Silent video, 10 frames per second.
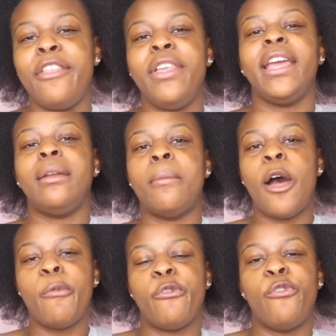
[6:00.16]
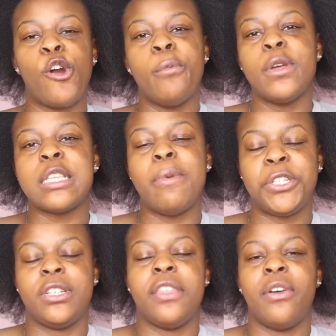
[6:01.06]
think it about performed as
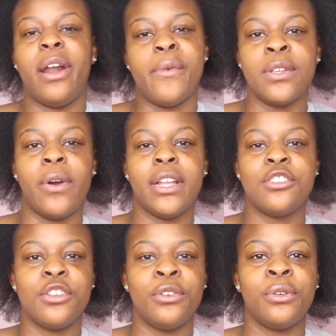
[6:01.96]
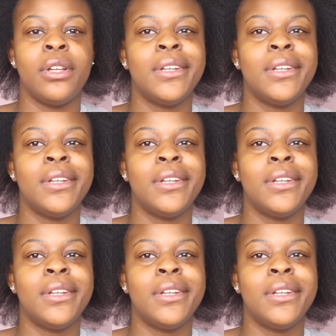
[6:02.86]
much as I thought it was going to.